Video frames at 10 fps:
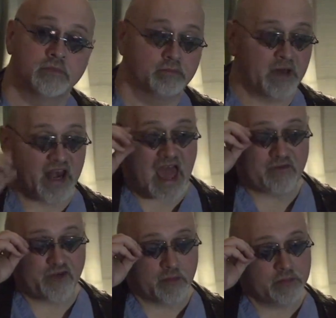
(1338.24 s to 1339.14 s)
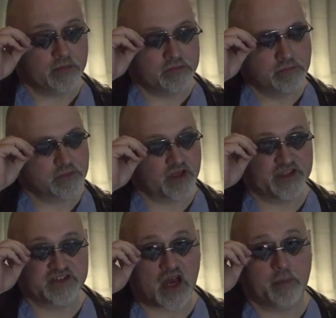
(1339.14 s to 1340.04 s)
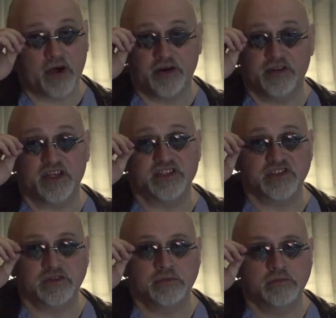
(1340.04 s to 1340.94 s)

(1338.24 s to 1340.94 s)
About half of them are on the top 100 list.